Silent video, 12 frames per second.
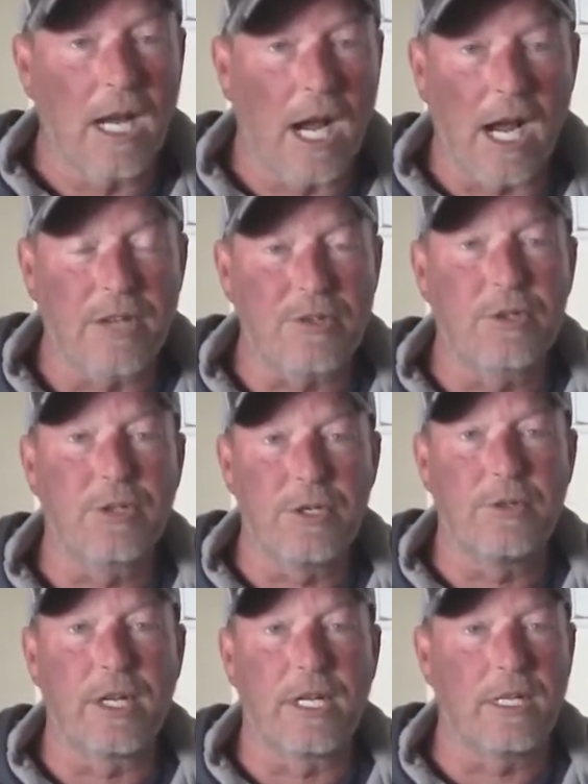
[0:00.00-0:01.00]
I assure
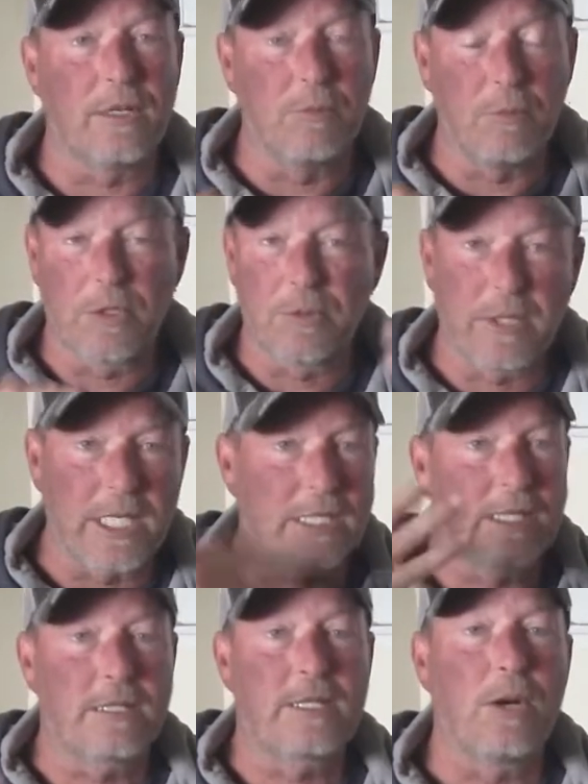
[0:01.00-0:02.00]
you that once we
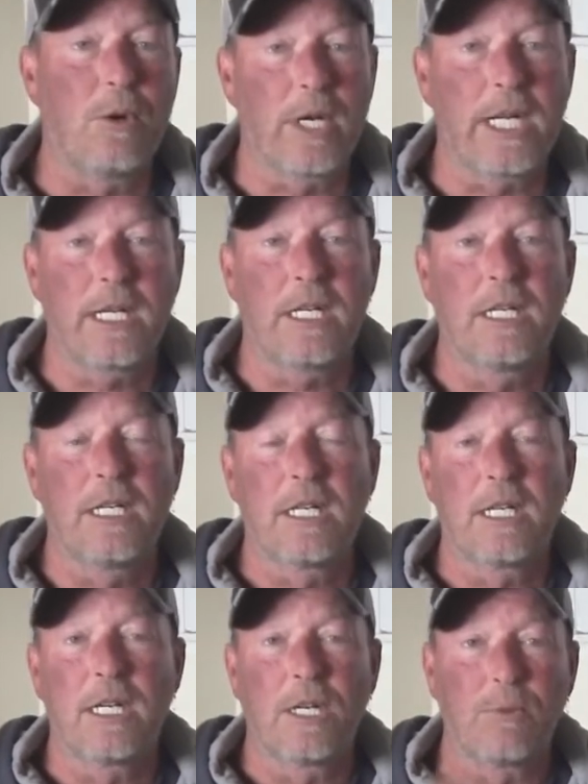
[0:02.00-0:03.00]
get this going,
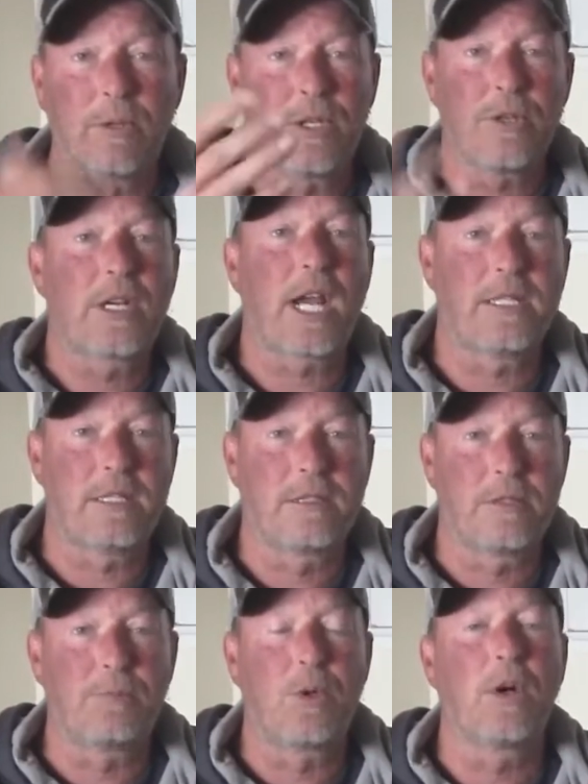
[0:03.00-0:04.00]
with your guys'
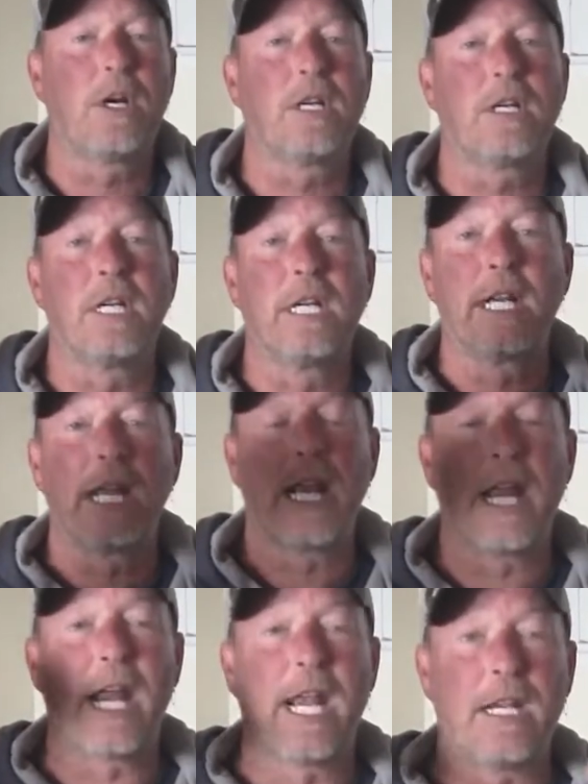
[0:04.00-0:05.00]
support
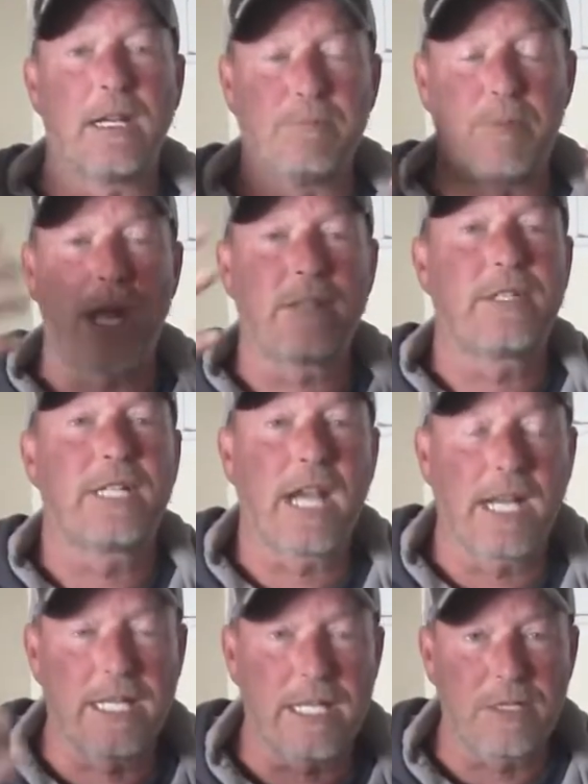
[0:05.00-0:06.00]
and bouncing
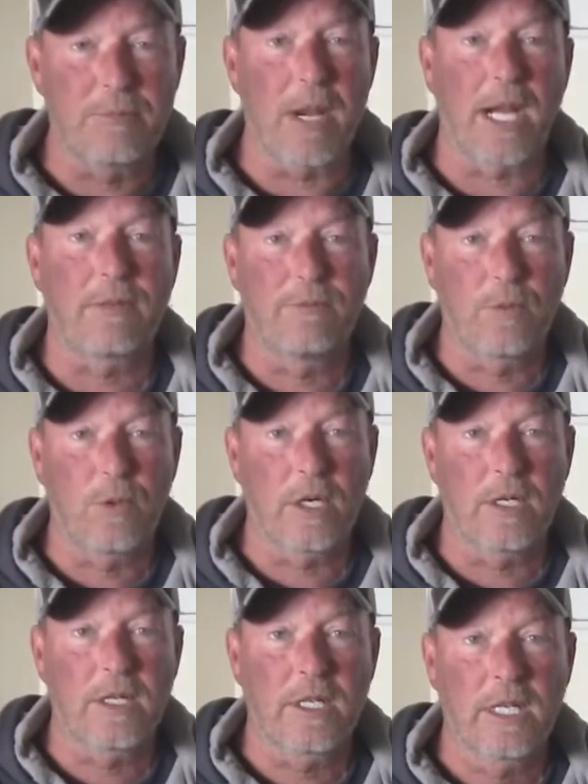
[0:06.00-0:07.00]
ideas back and
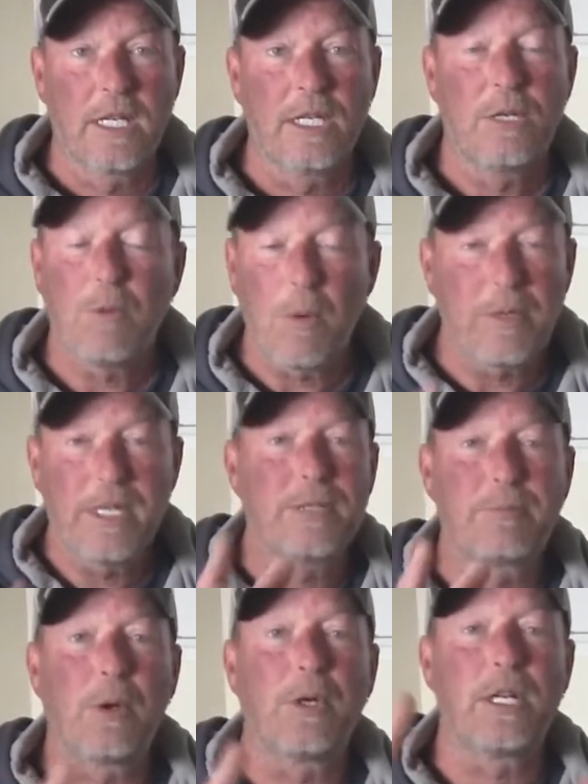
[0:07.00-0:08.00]
forth, you won't be
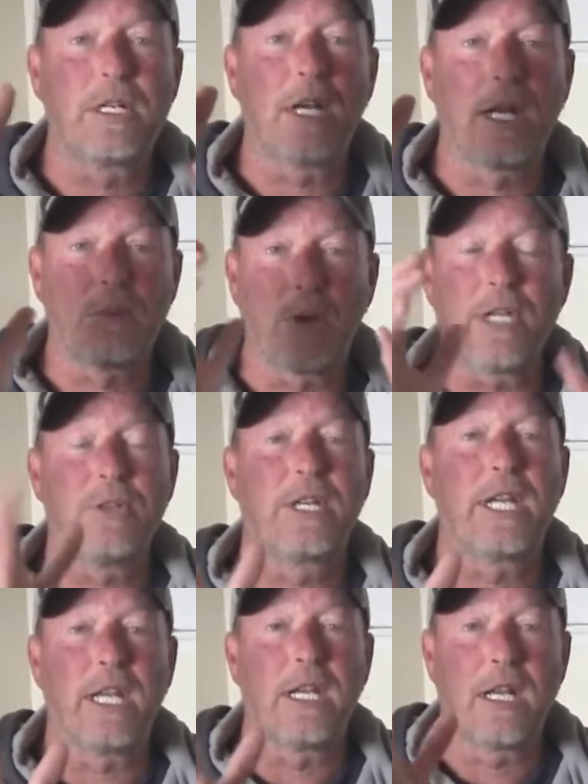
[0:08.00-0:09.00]
disappointed on what you'll
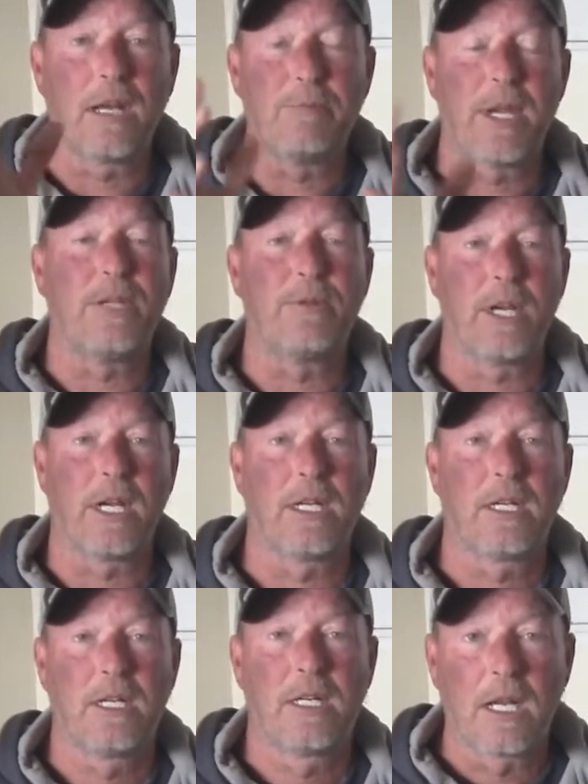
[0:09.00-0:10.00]
get on Patreon.
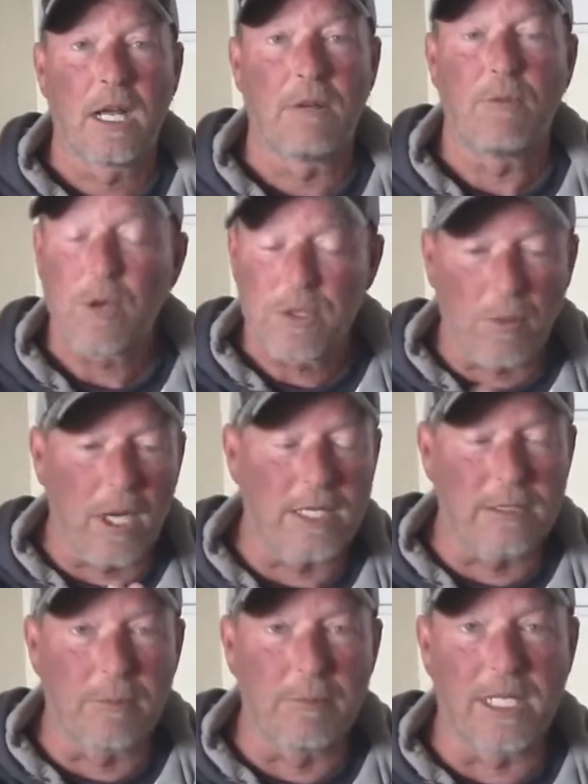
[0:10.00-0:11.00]
I've always
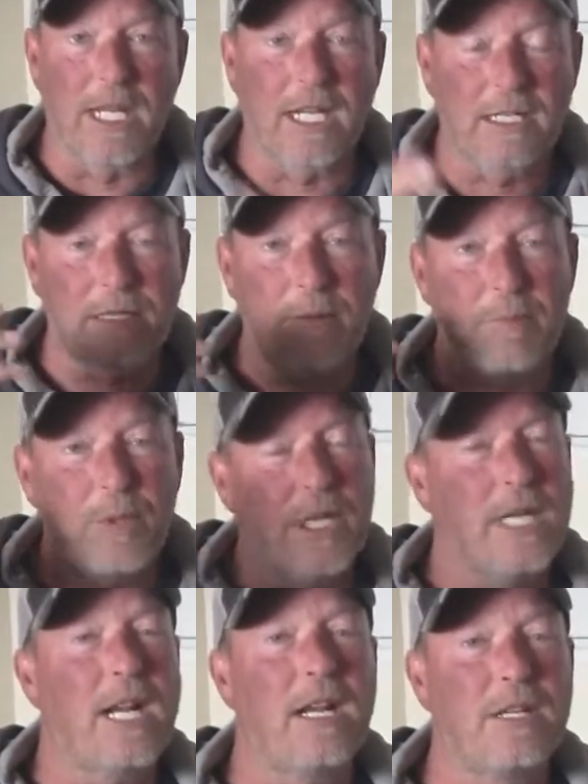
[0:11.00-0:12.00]
wanted something like that because I've been
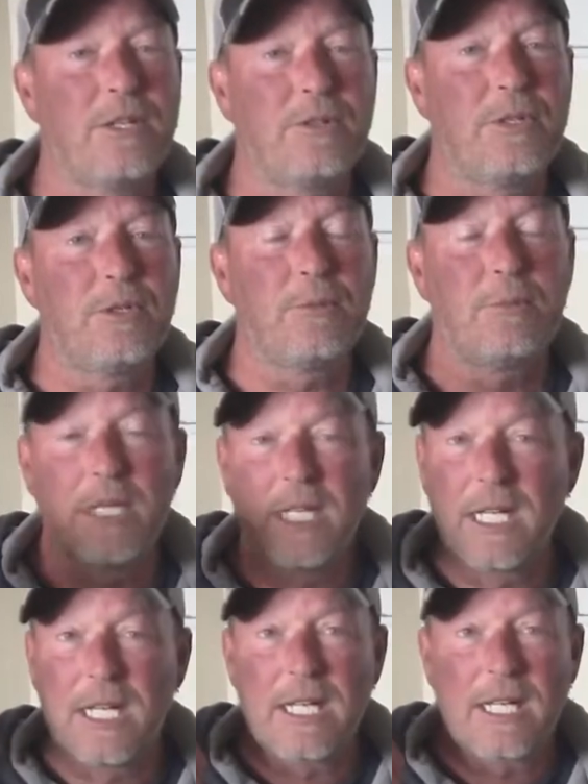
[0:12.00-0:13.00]
putting it out on YouTube
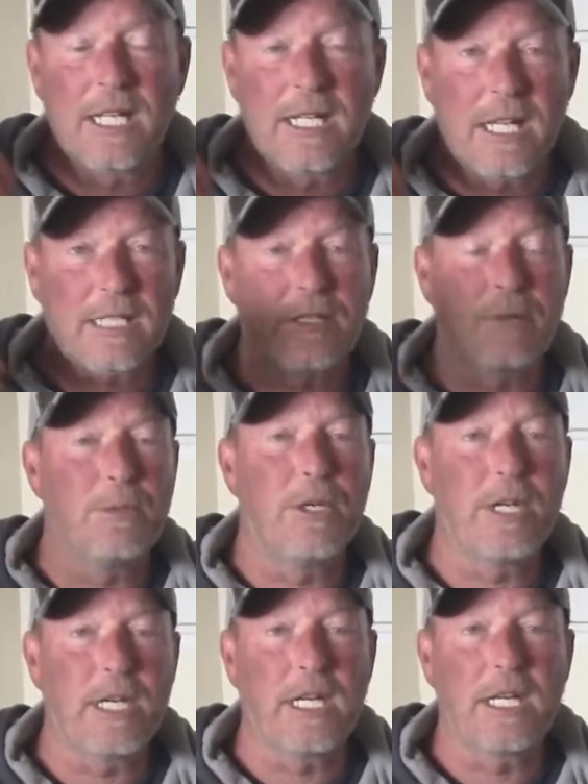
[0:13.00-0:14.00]
that's
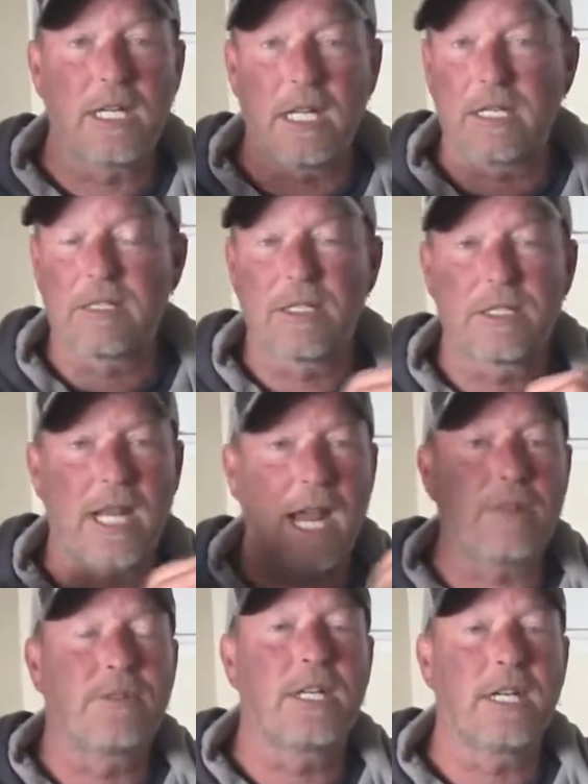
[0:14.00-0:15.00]
community, that's just
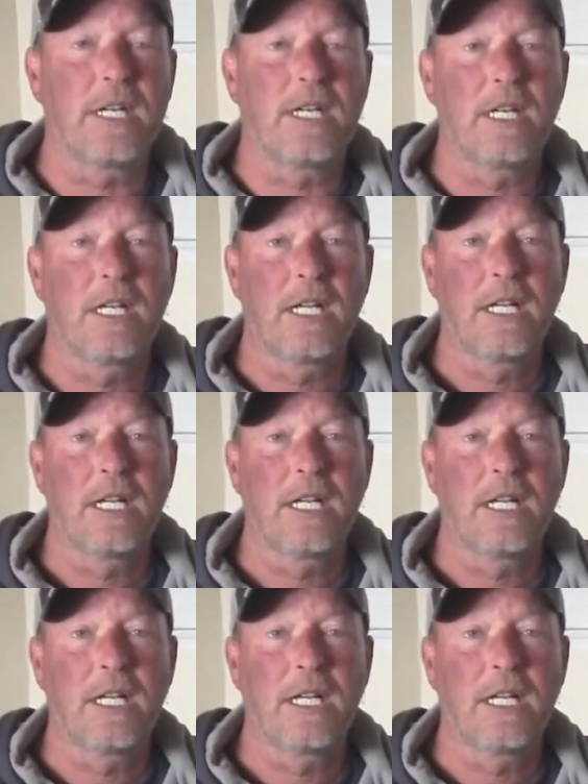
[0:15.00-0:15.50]
out there.